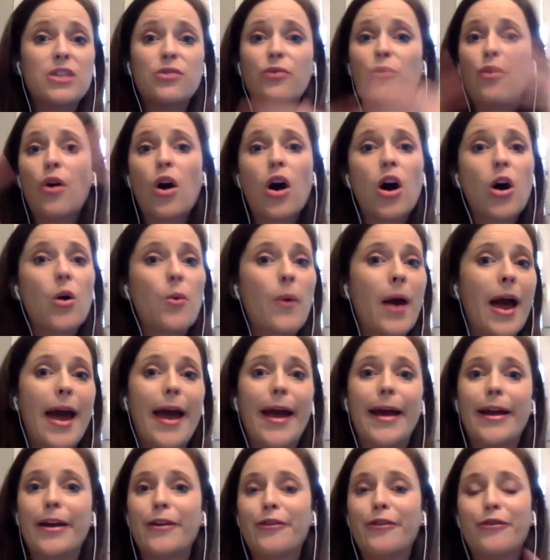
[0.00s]
far
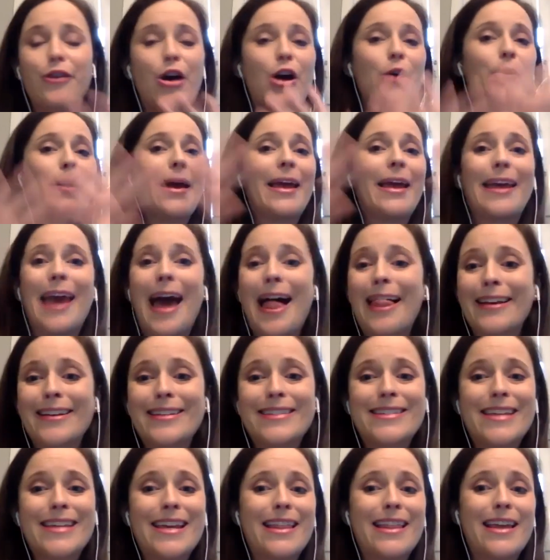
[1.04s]
away in a faraway
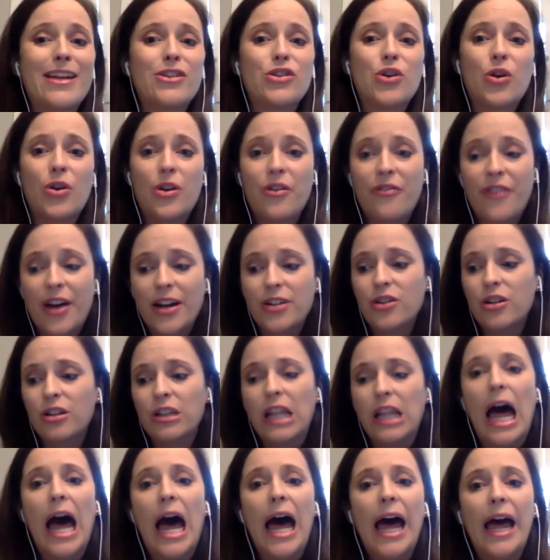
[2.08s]
galaxy that don't affect our
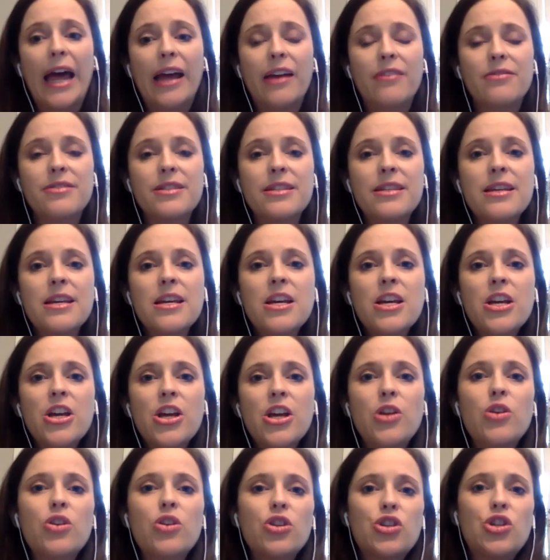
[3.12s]
lives,
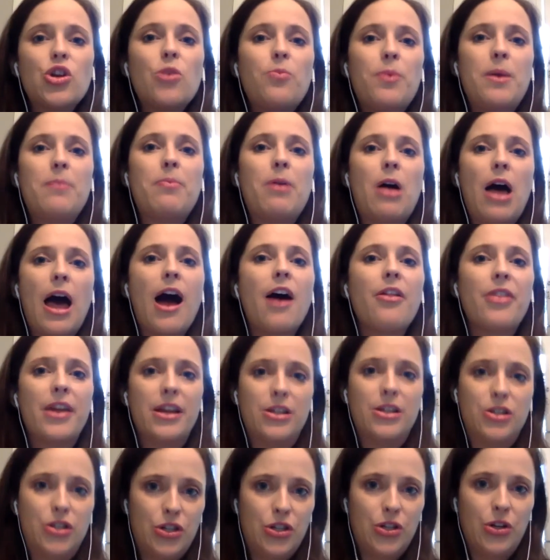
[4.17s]
to show people how they
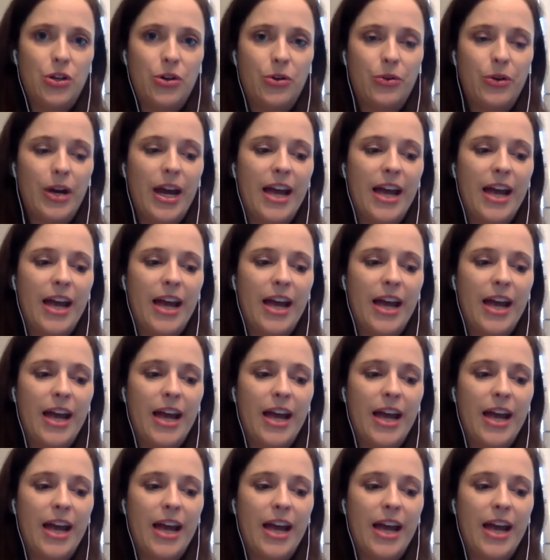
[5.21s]
do.